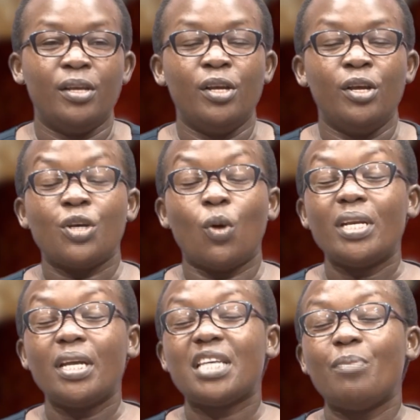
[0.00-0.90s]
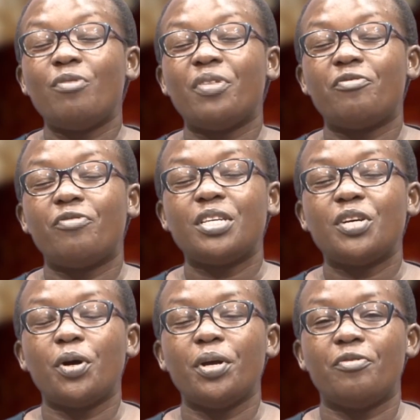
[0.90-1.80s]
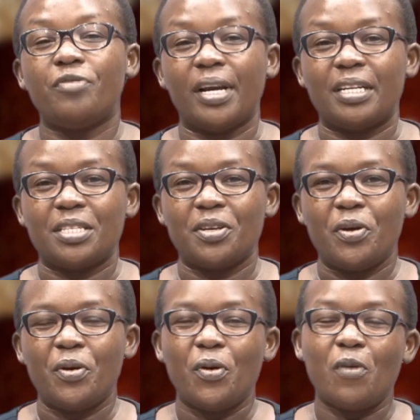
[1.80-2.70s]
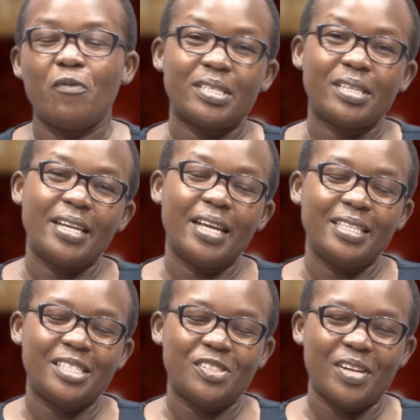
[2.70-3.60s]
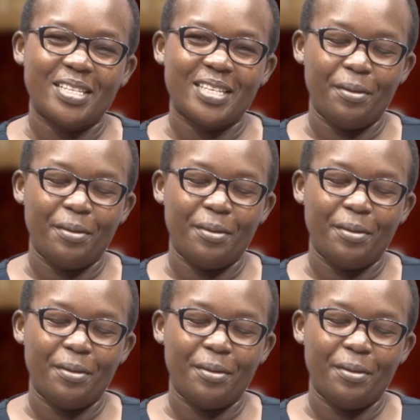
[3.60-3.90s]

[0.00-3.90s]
So what are some of the physical effects of a sudden stressor?